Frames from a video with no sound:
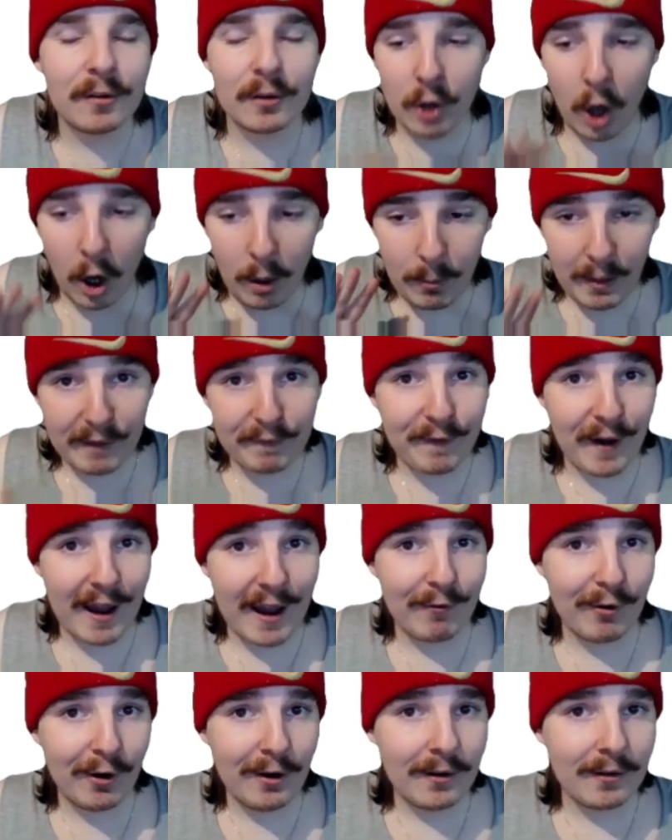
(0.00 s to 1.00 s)
Not my
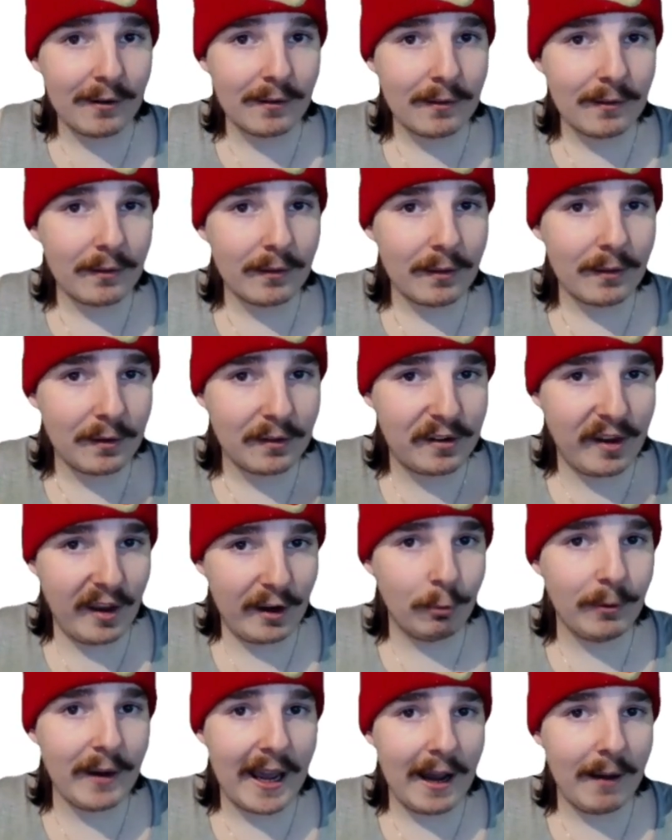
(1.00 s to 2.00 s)
favorite,
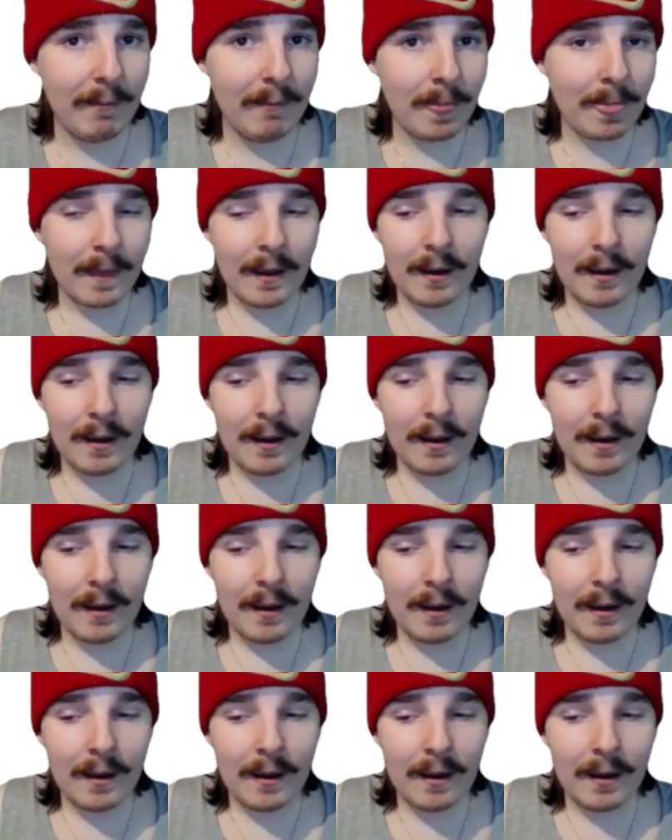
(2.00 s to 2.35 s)
settle down.